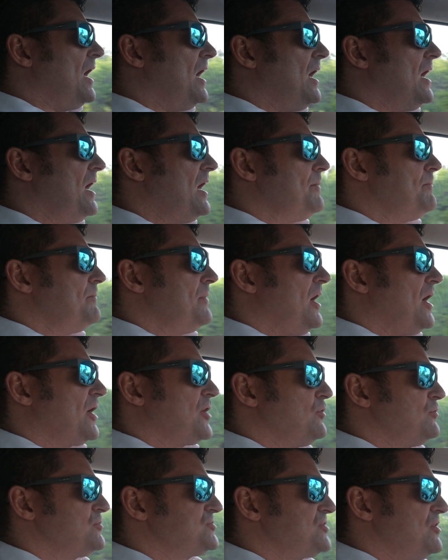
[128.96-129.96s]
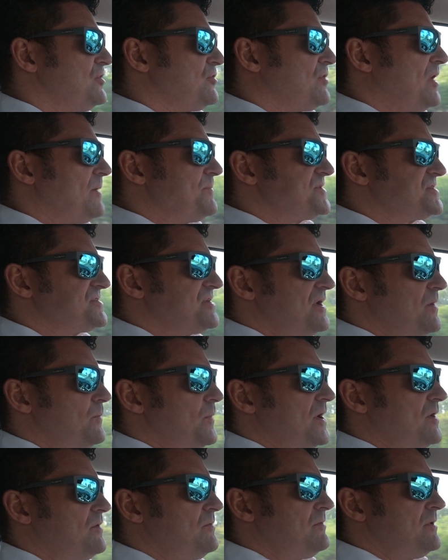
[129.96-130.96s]
Um, I can also grab the steering
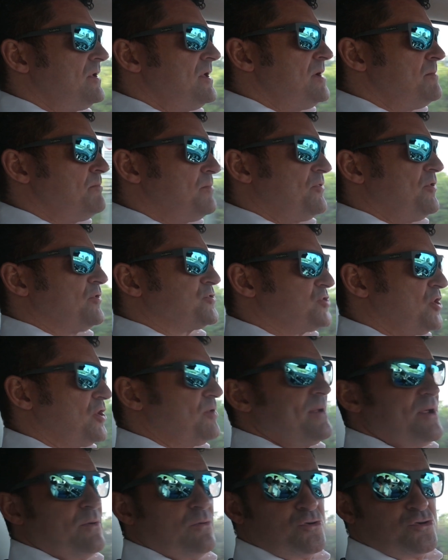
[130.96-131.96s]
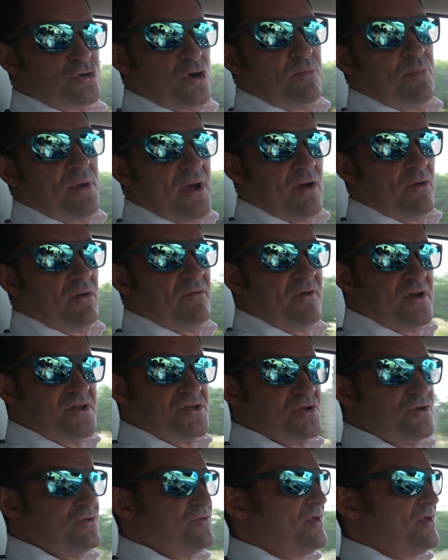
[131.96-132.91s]
wheel, but the autonomy will drop out if I do